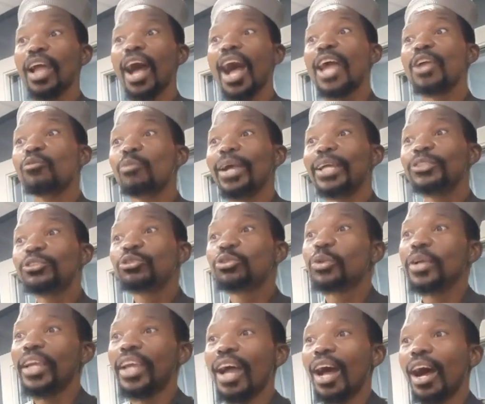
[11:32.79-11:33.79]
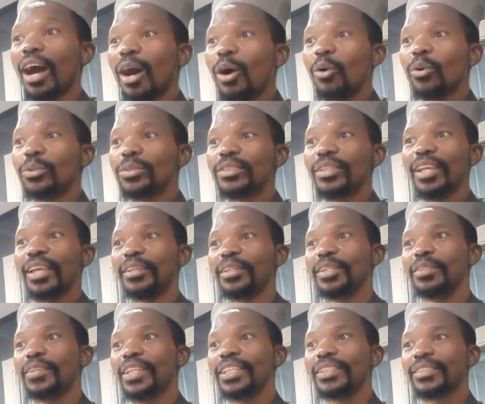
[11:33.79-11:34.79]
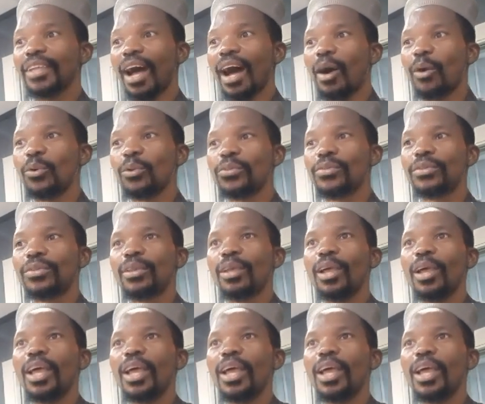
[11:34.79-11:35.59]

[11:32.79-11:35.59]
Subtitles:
I went to a house, and in this house,